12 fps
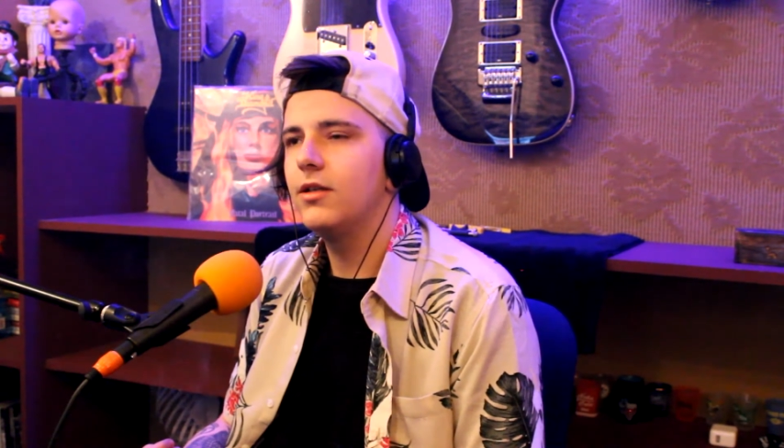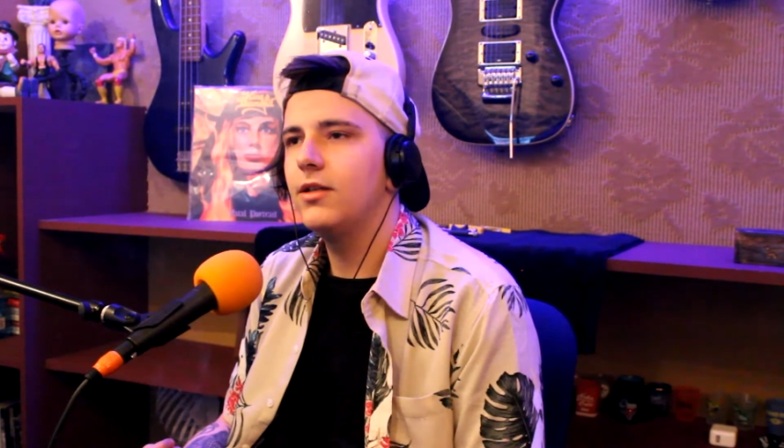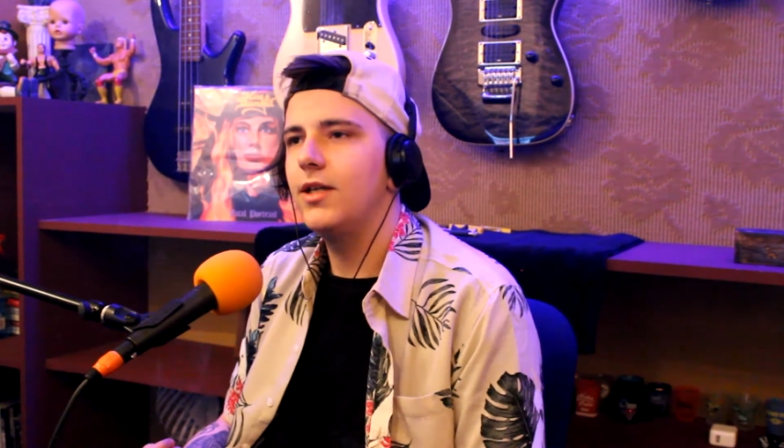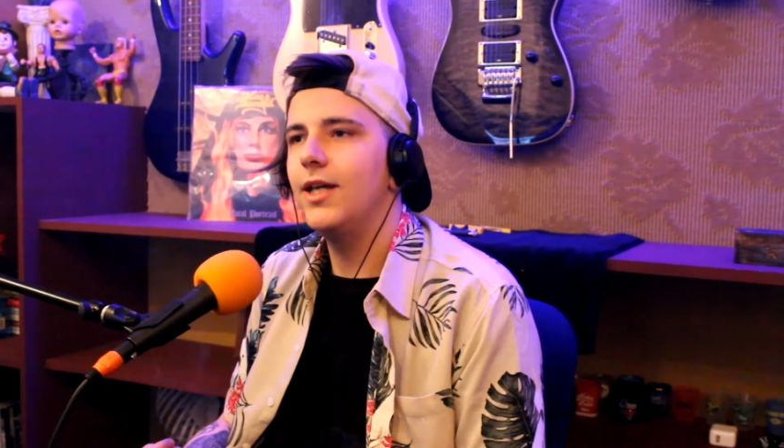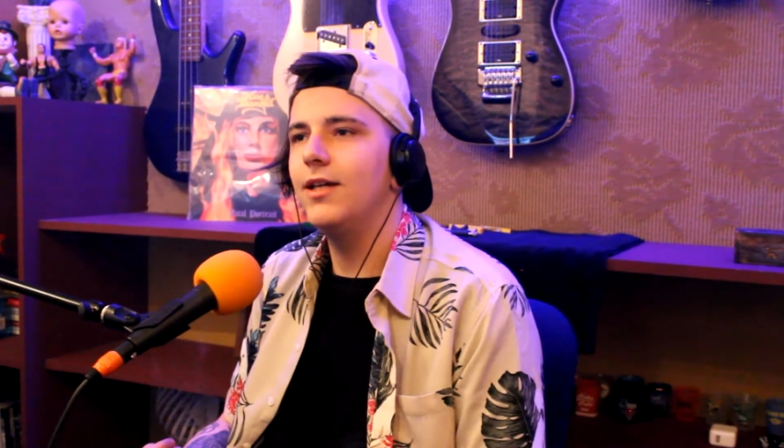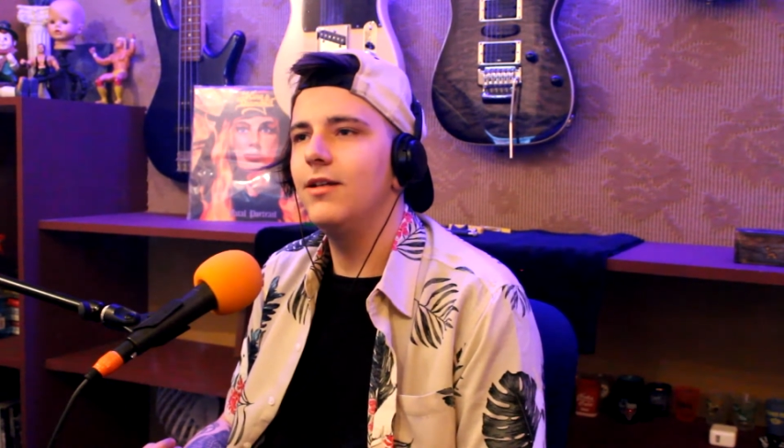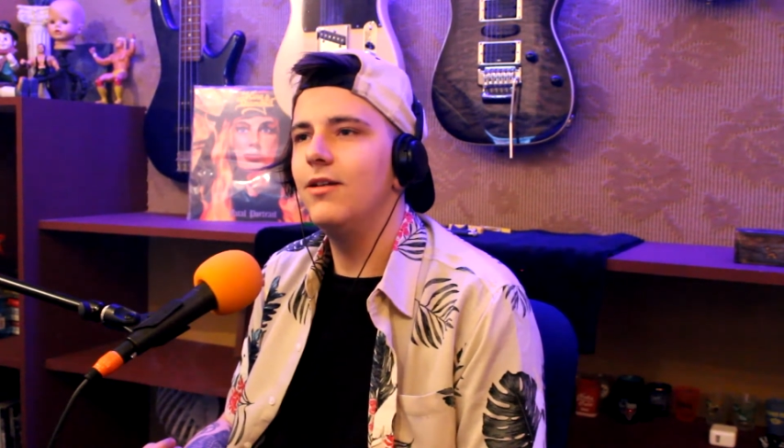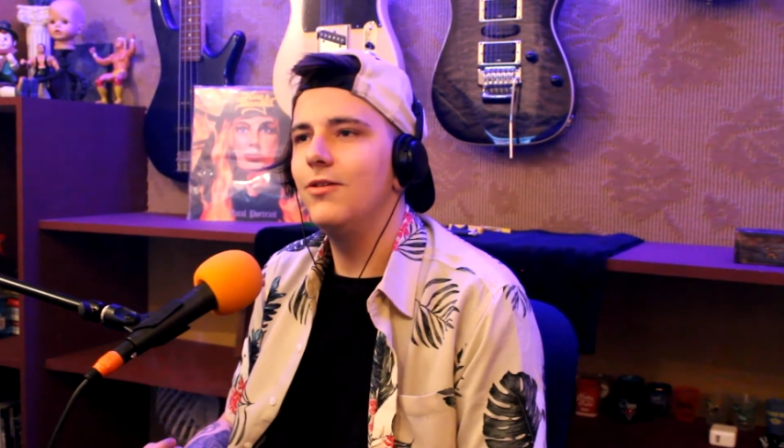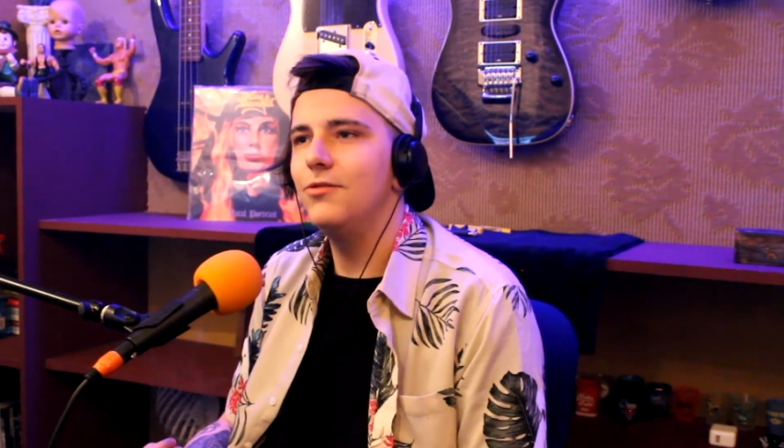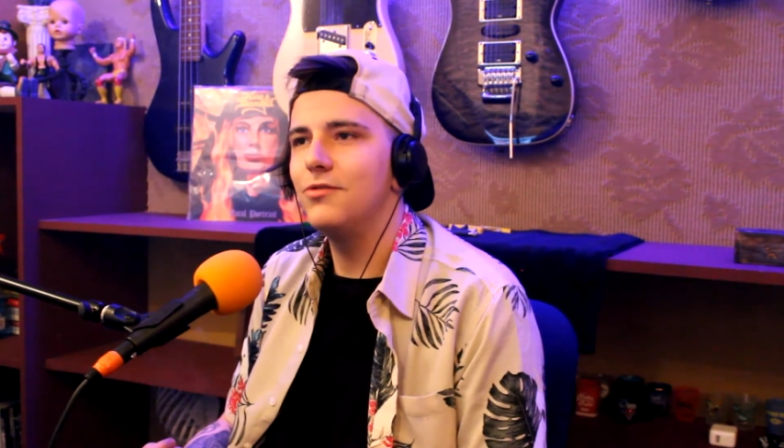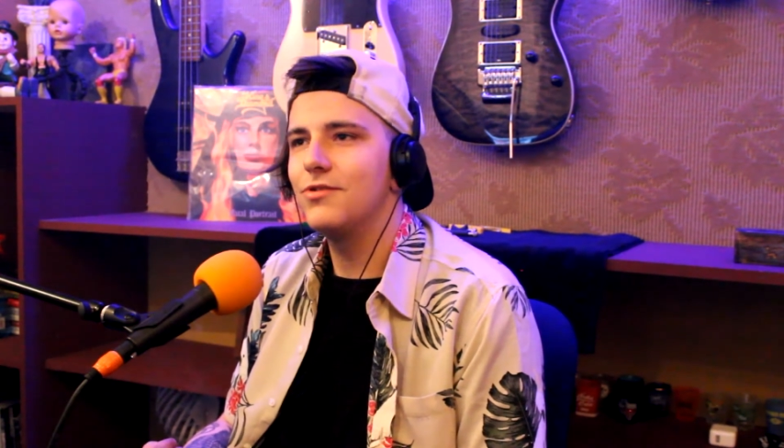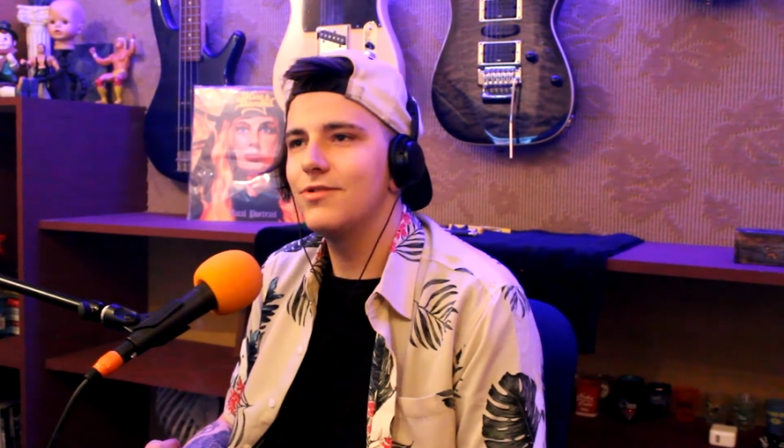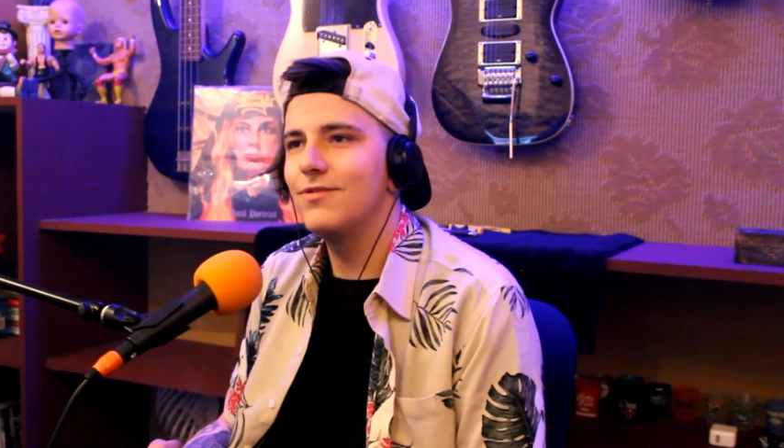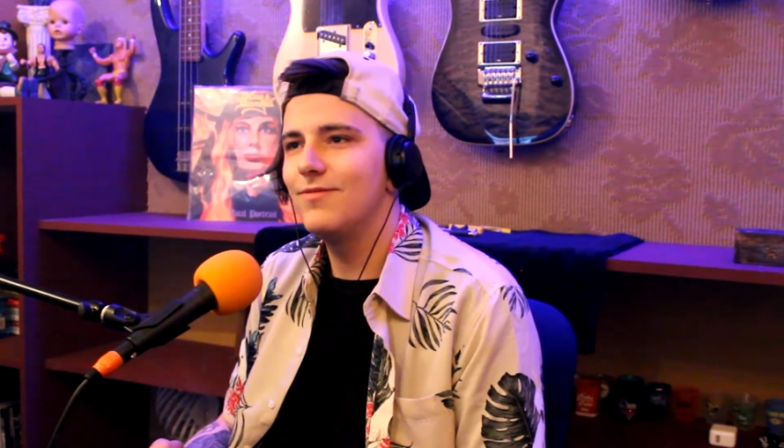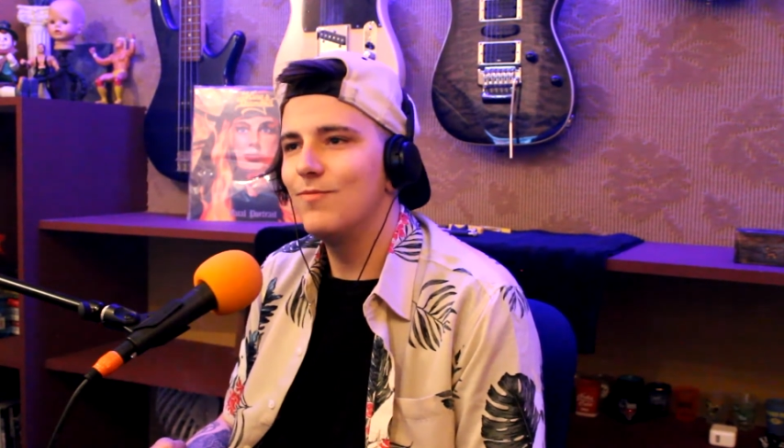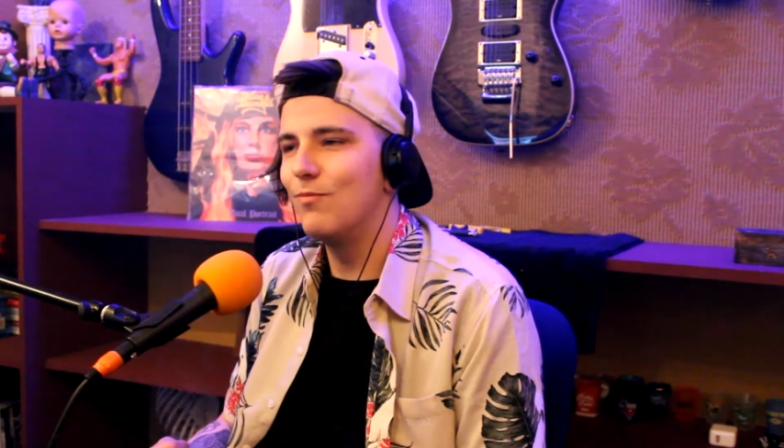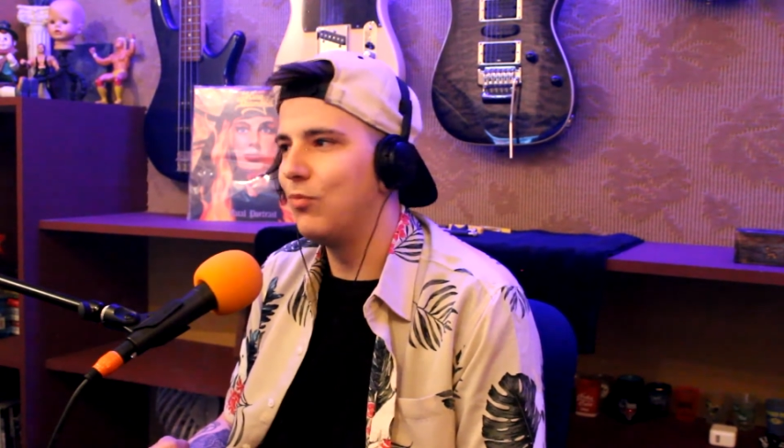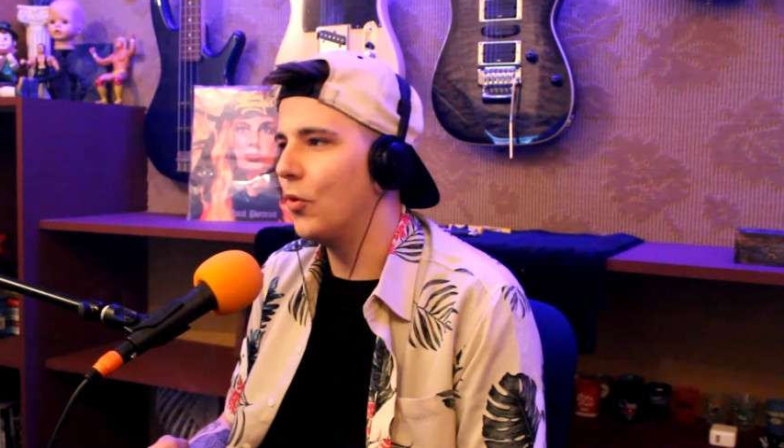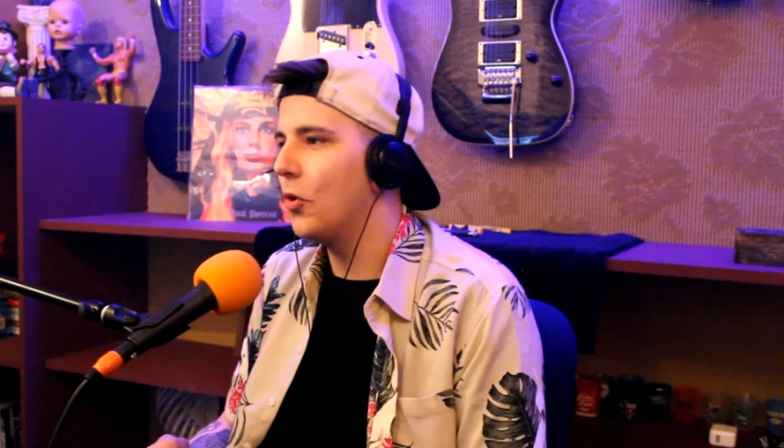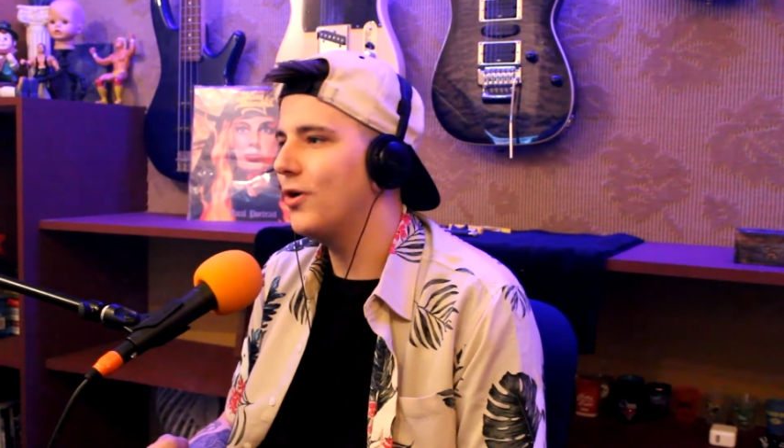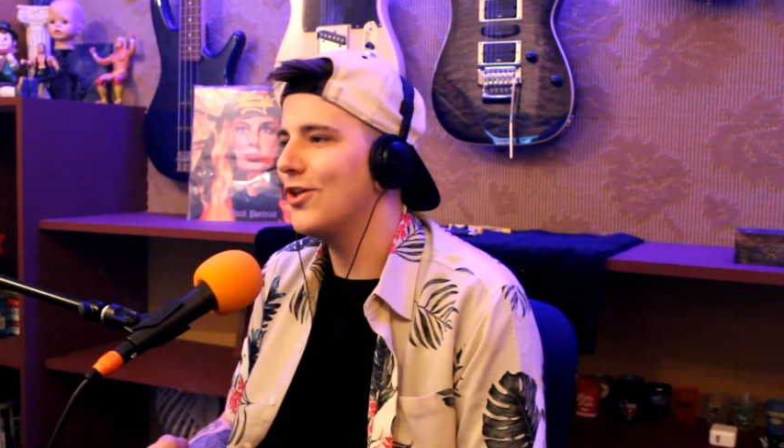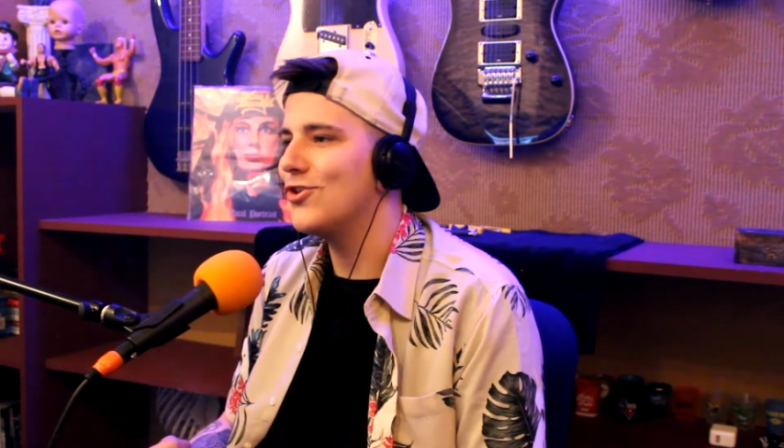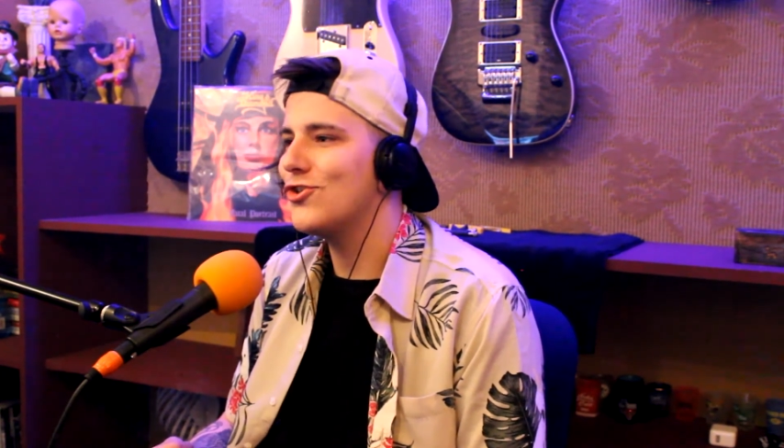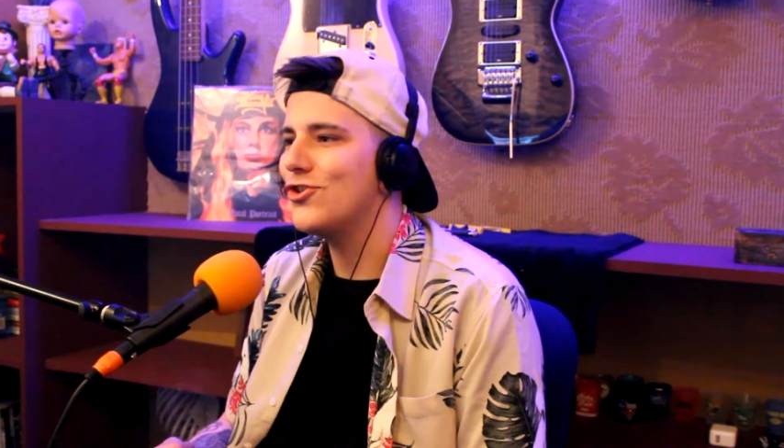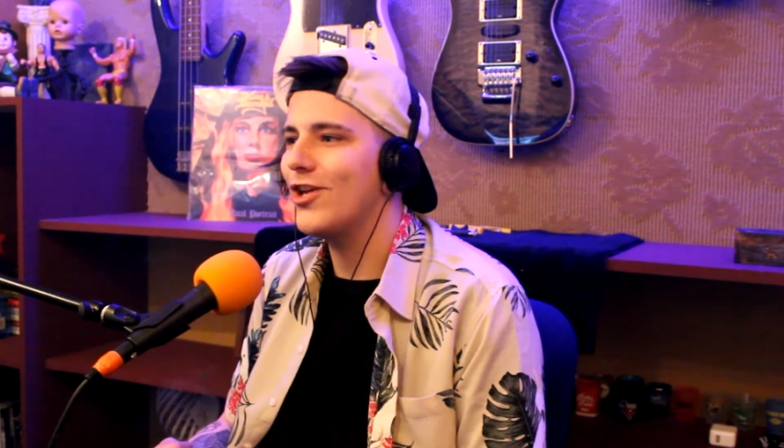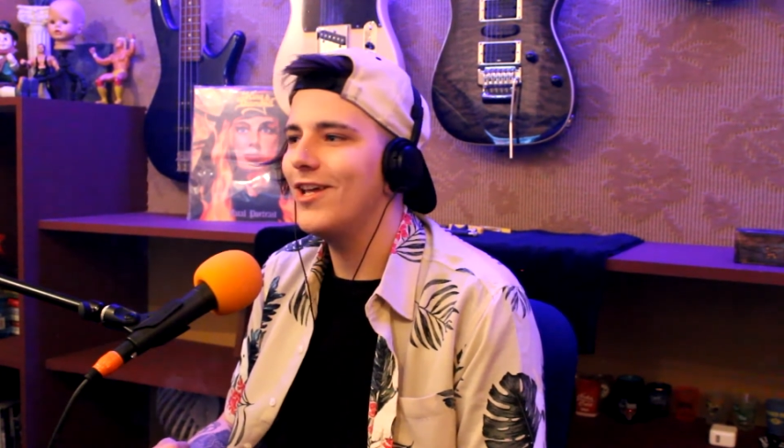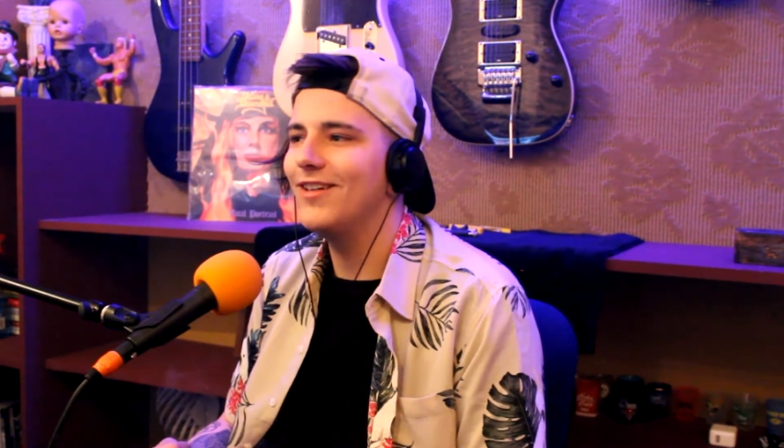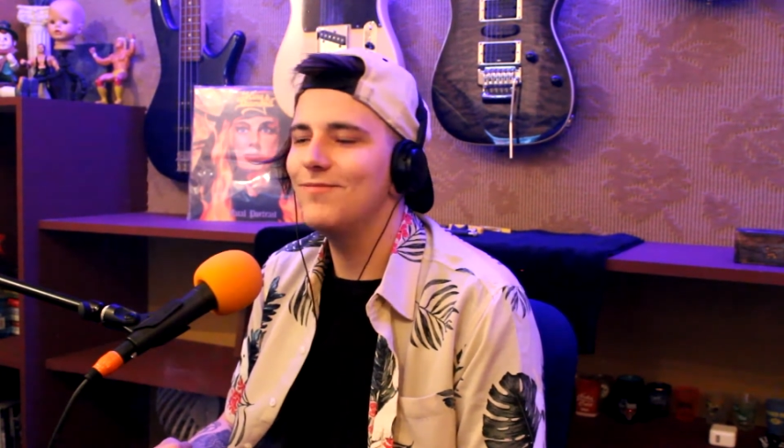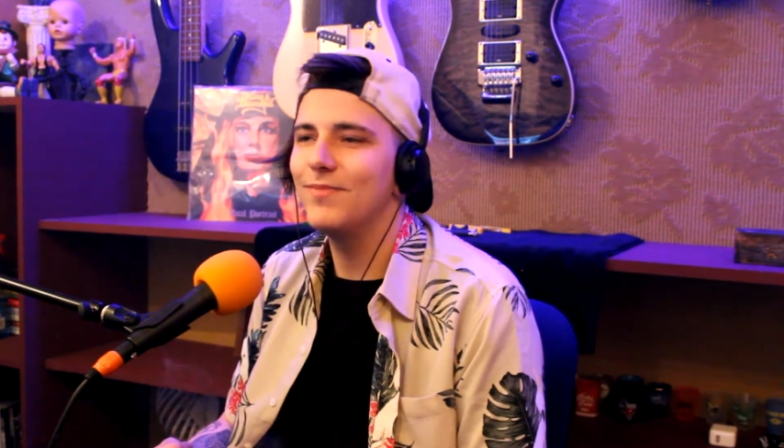kid who's broke as shit,